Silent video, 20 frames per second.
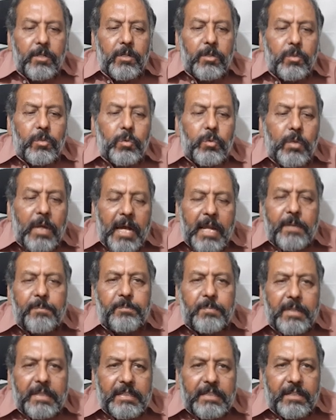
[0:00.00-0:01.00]
to help
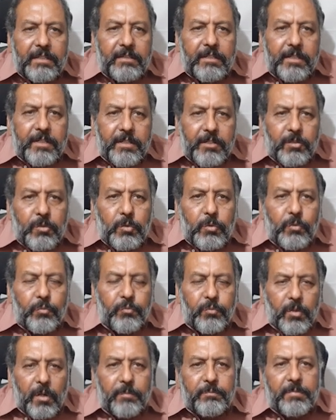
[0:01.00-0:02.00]
clear the tissue
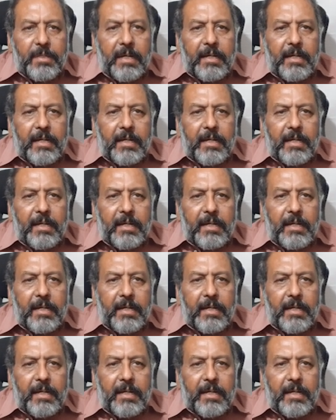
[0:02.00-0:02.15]
from the